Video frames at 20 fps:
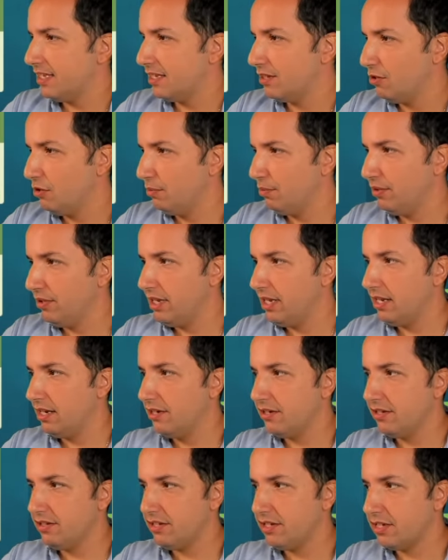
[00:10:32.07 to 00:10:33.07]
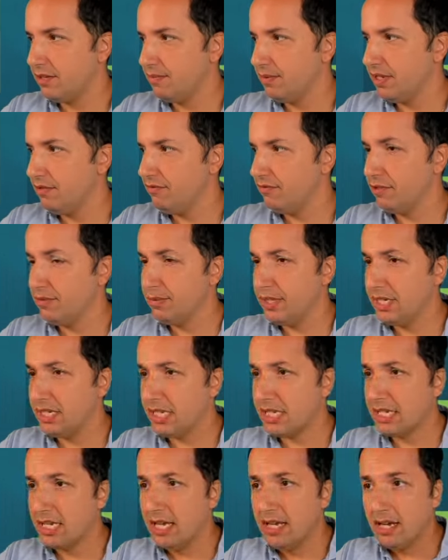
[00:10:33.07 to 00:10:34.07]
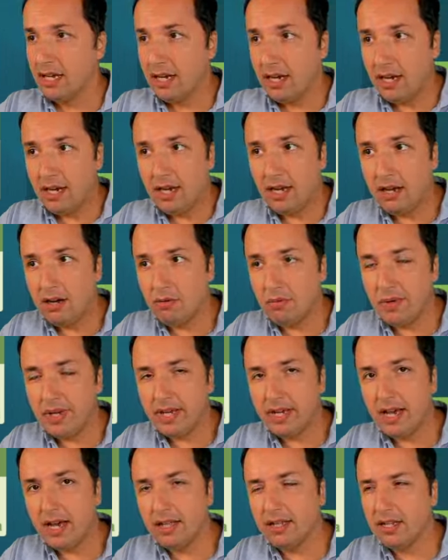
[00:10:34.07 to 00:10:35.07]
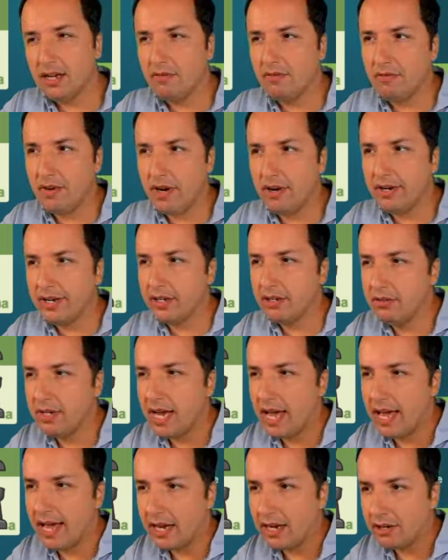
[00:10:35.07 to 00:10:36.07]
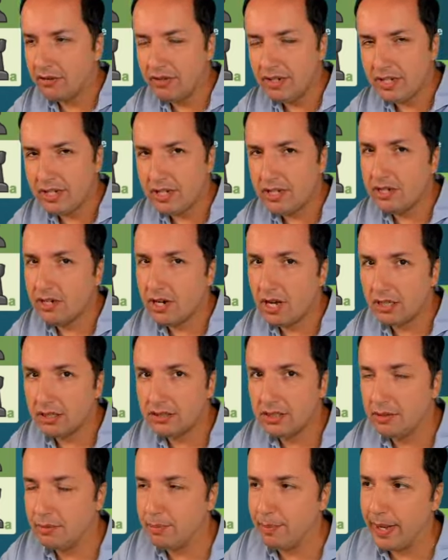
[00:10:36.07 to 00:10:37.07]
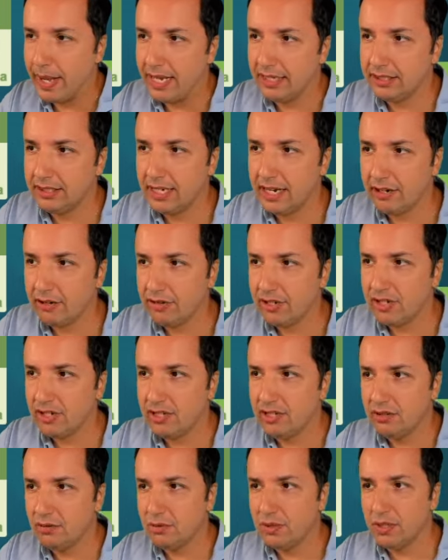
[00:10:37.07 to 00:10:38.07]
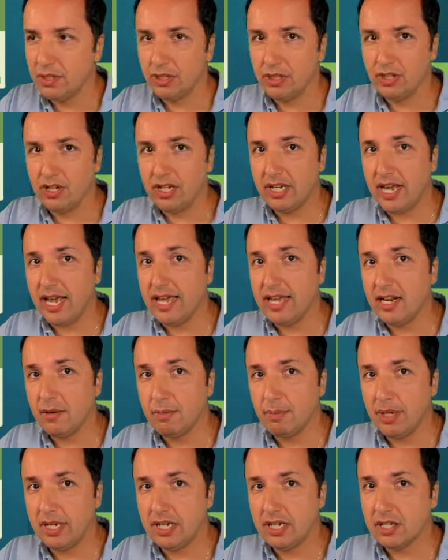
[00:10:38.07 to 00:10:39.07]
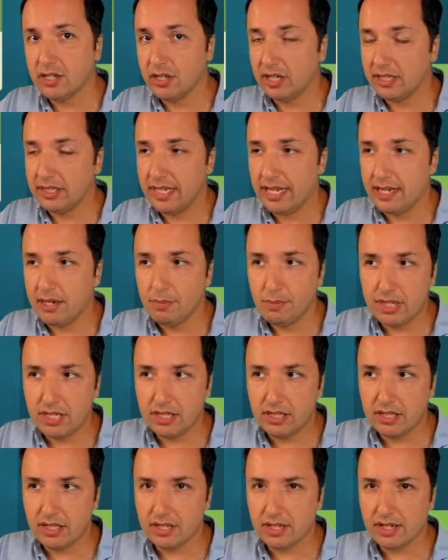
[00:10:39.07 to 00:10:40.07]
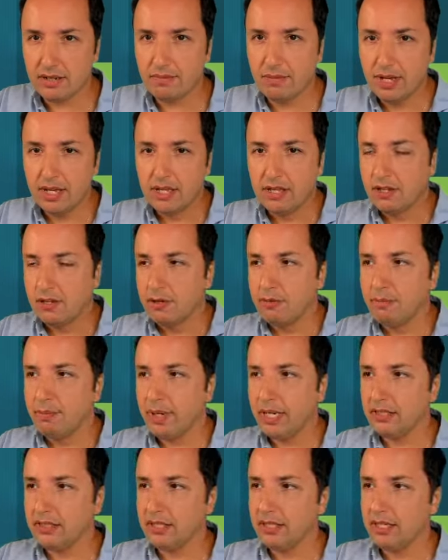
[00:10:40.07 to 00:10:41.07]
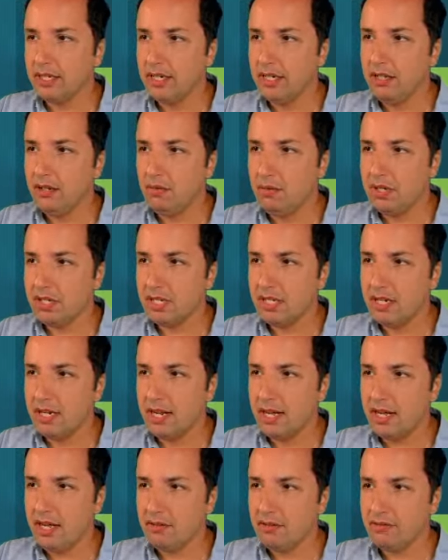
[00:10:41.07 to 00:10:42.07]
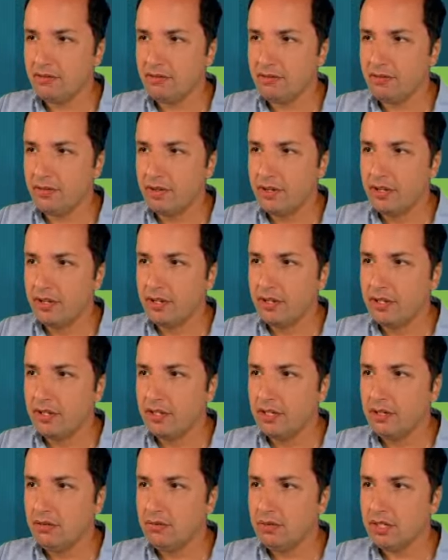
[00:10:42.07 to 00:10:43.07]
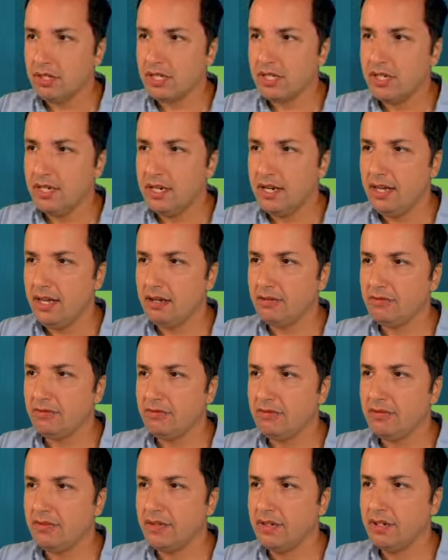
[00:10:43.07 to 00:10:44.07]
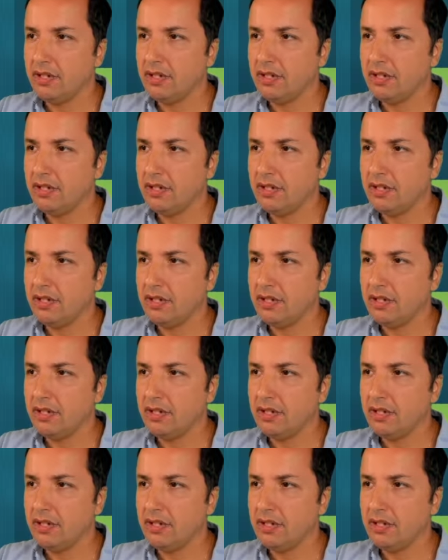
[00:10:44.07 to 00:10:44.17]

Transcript: and hopefully learn something from this. We got a very good accuracy, not the best accuracy in the world, not 80 plus, not 90 plus this time, but it was enough. It was enough